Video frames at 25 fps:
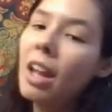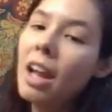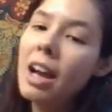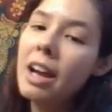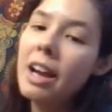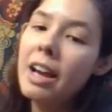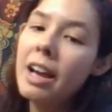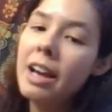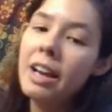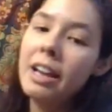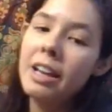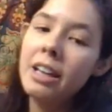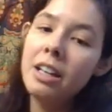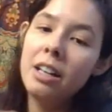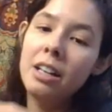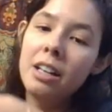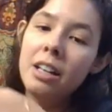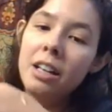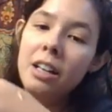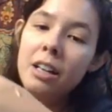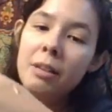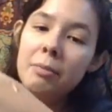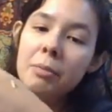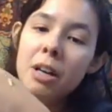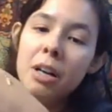I
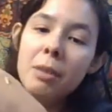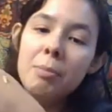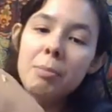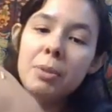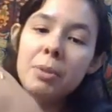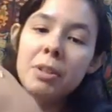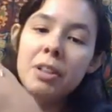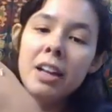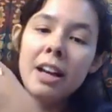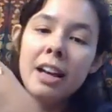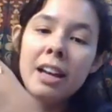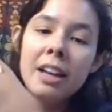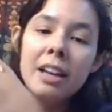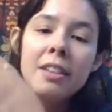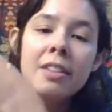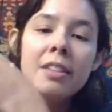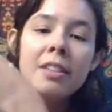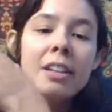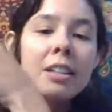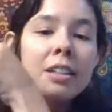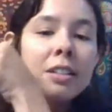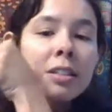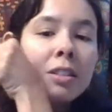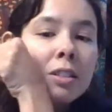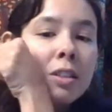apply
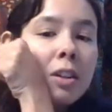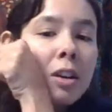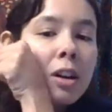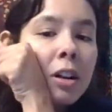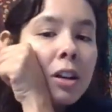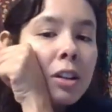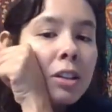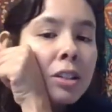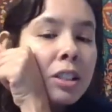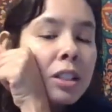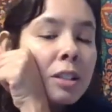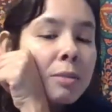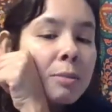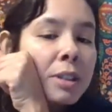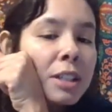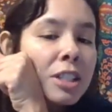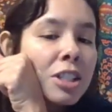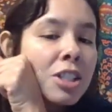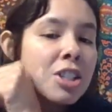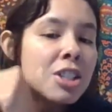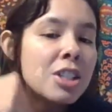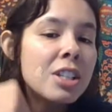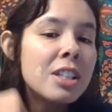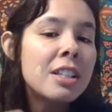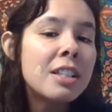this onto my
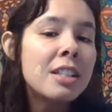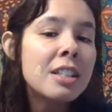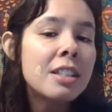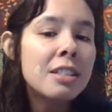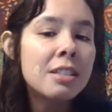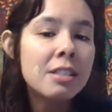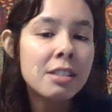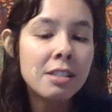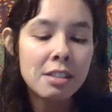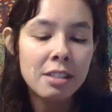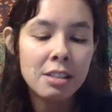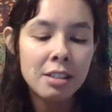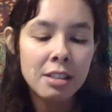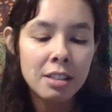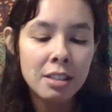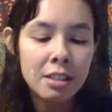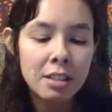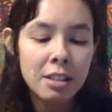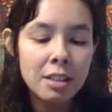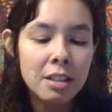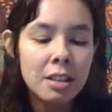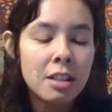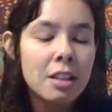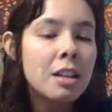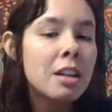cheeks
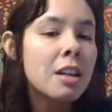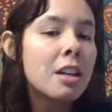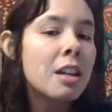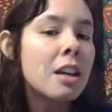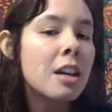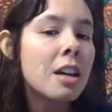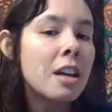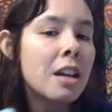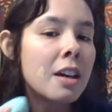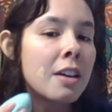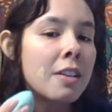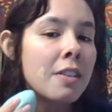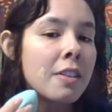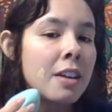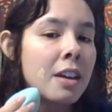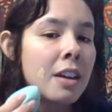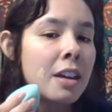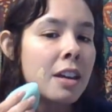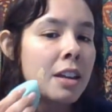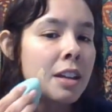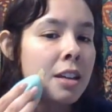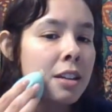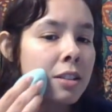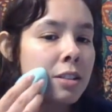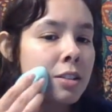and
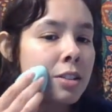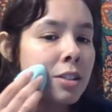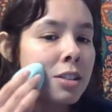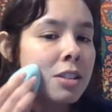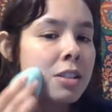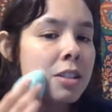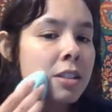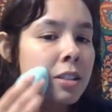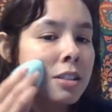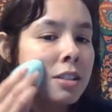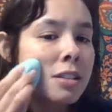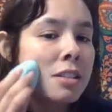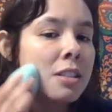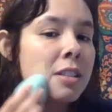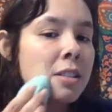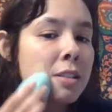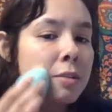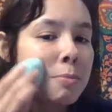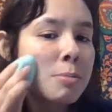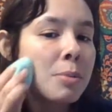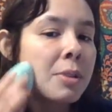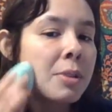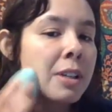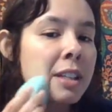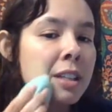then just
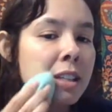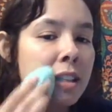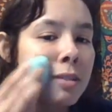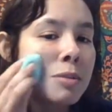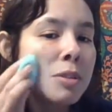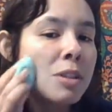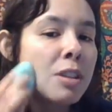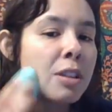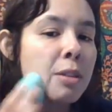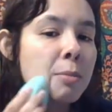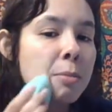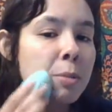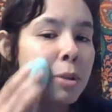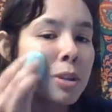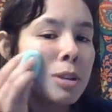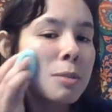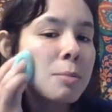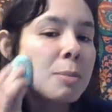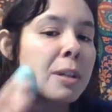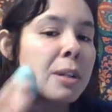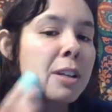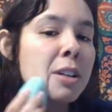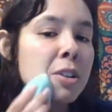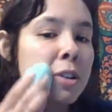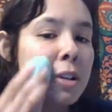blend it with a beauty
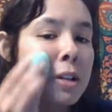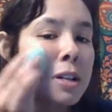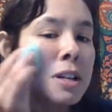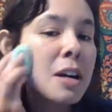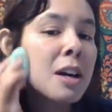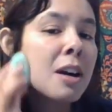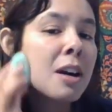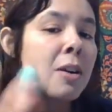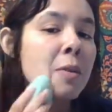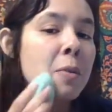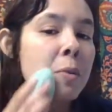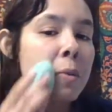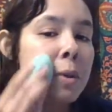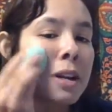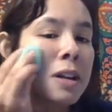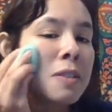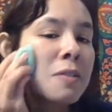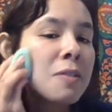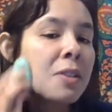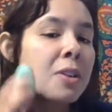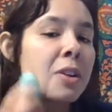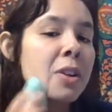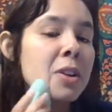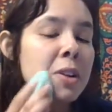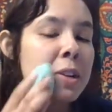blender. Now, what
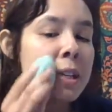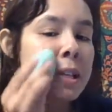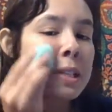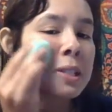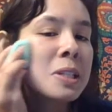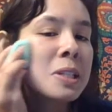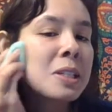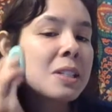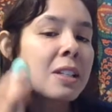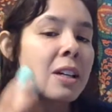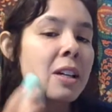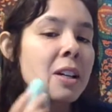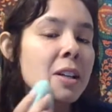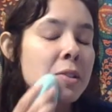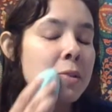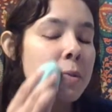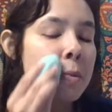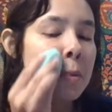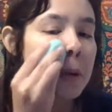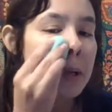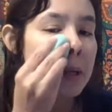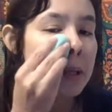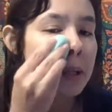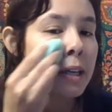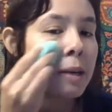I've learned it does
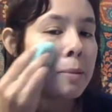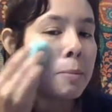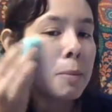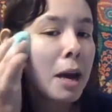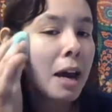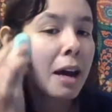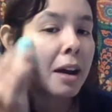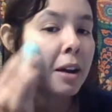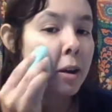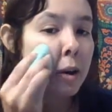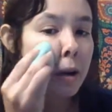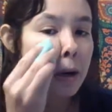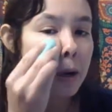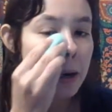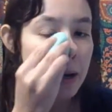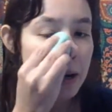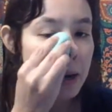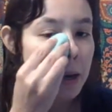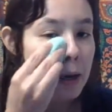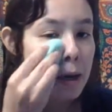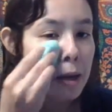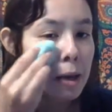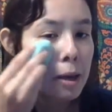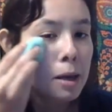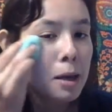really matter
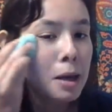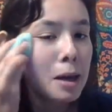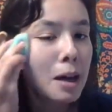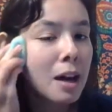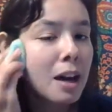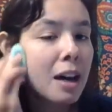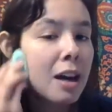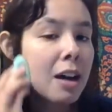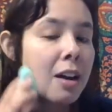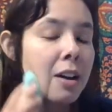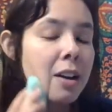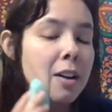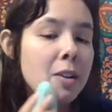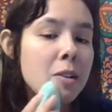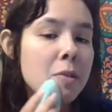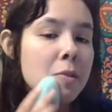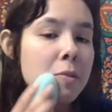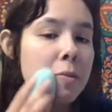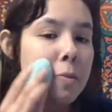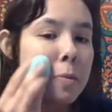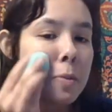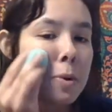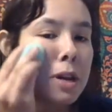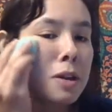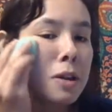
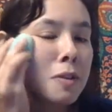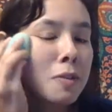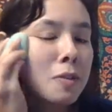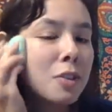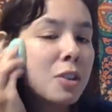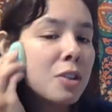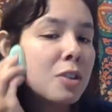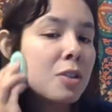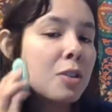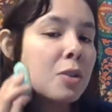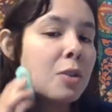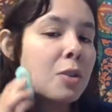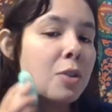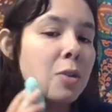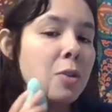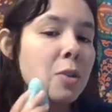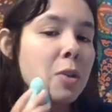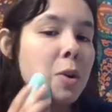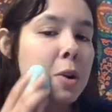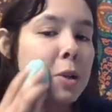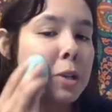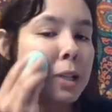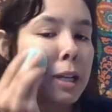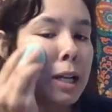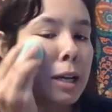if
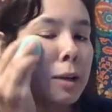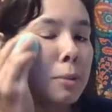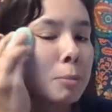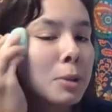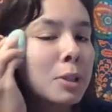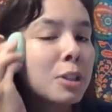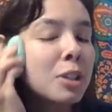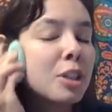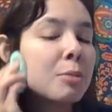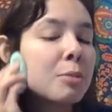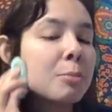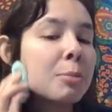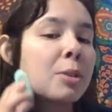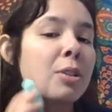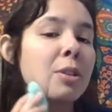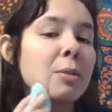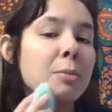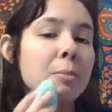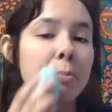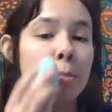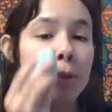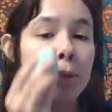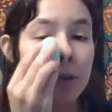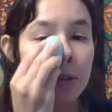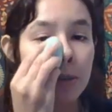you dampen your beauty
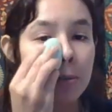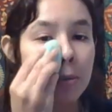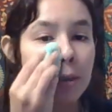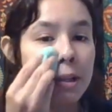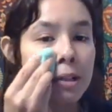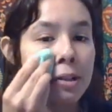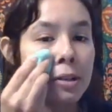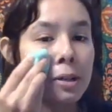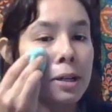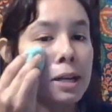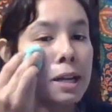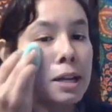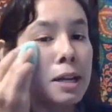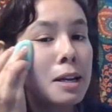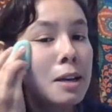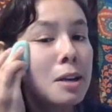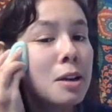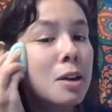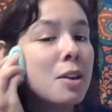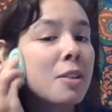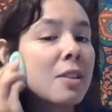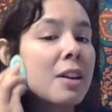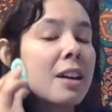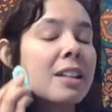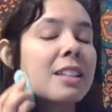blender. And I didn't
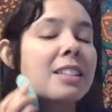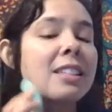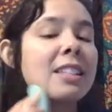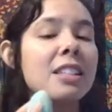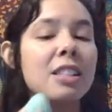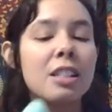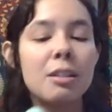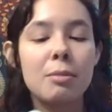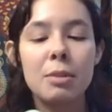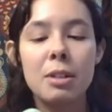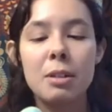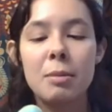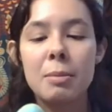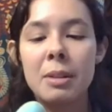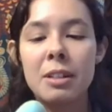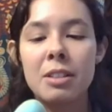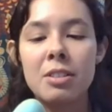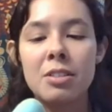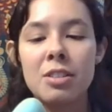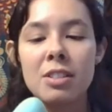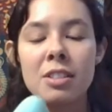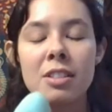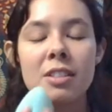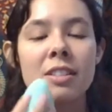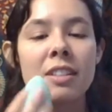know that. This isn't a beauty
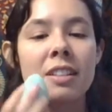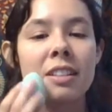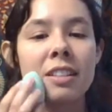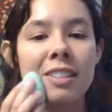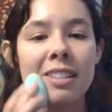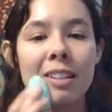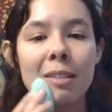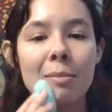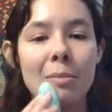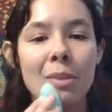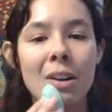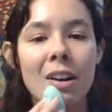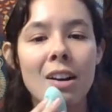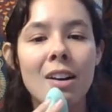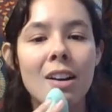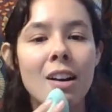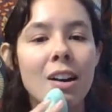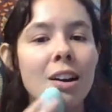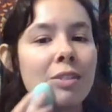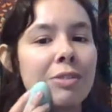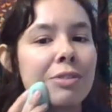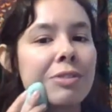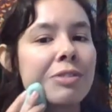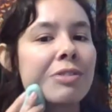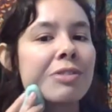blender. This is like some
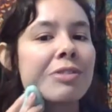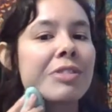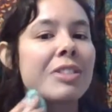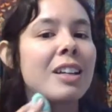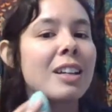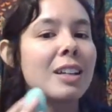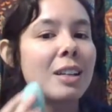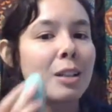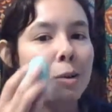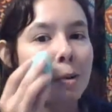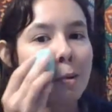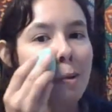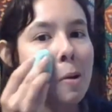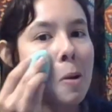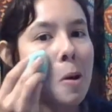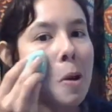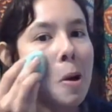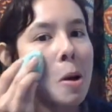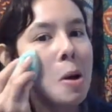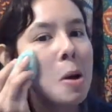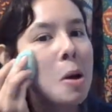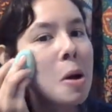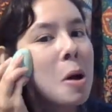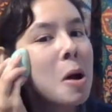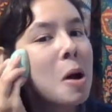knockoff, like
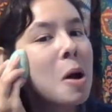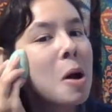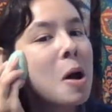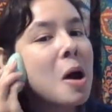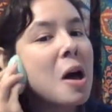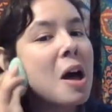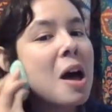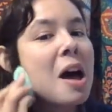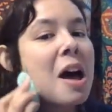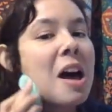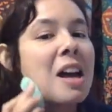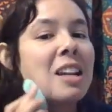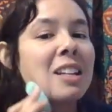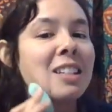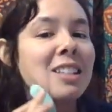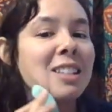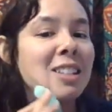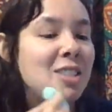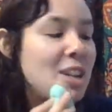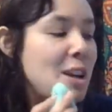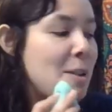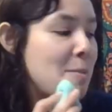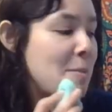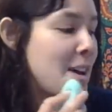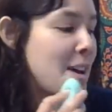
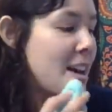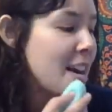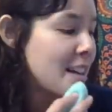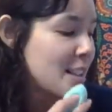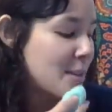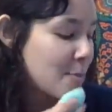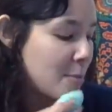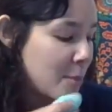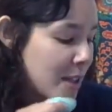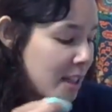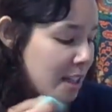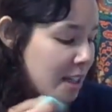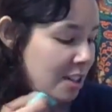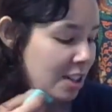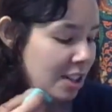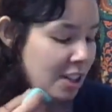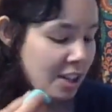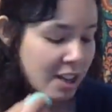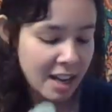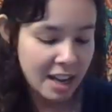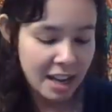TJ Maxx blender.